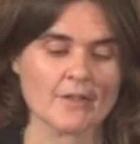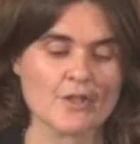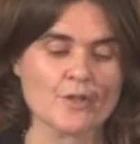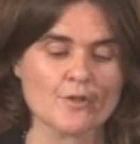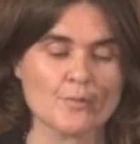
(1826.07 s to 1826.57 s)

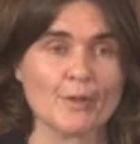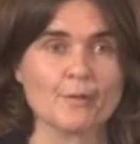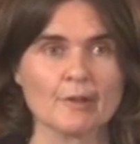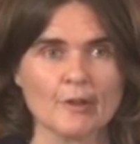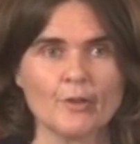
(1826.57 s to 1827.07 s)
to
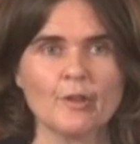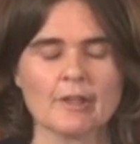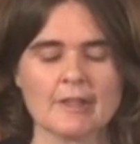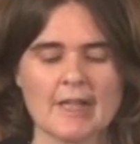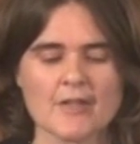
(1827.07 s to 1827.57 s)
both local
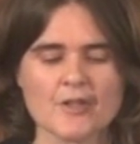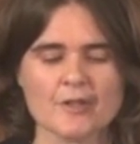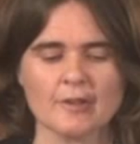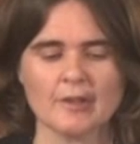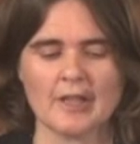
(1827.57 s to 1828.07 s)
and
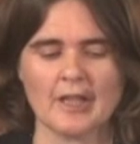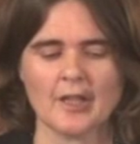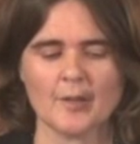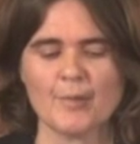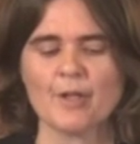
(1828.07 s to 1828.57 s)
national
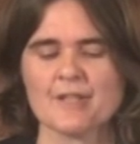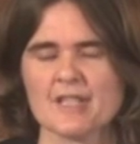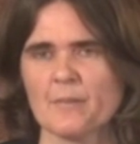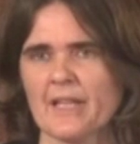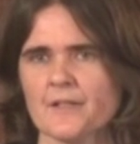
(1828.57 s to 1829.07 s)

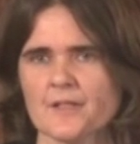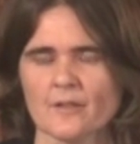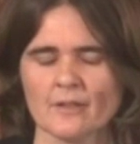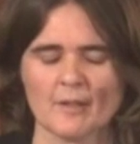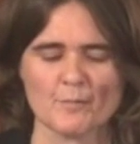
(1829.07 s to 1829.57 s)
policymakers
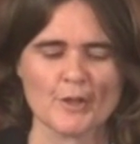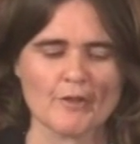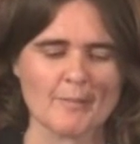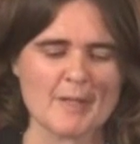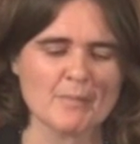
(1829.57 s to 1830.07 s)
and
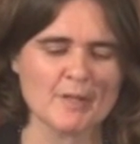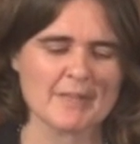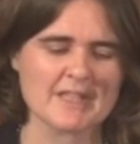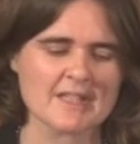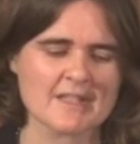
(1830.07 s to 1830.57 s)
program
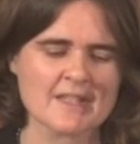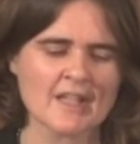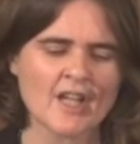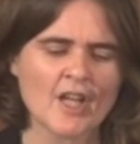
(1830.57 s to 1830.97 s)
implementers,